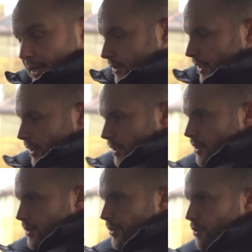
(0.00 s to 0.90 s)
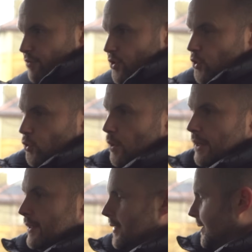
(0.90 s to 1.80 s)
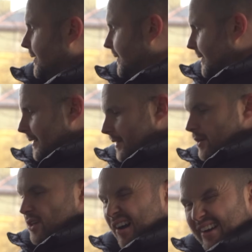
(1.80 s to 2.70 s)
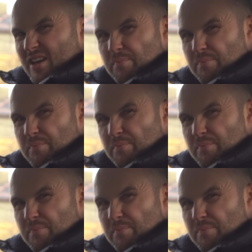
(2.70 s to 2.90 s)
out their view. Kind